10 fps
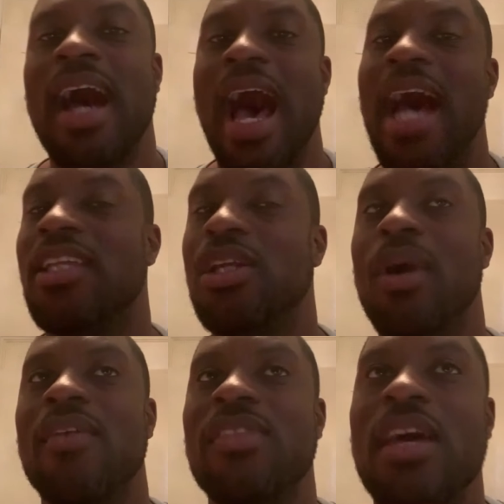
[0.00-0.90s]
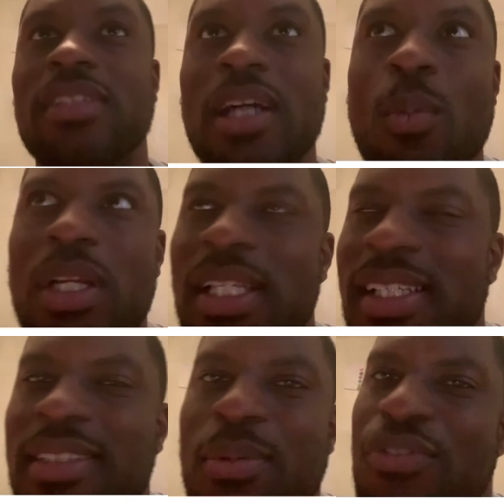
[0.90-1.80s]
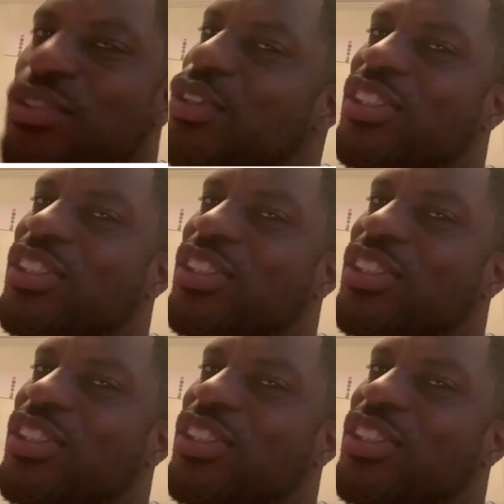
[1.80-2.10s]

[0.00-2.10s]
And you know what? I've never done one of these before,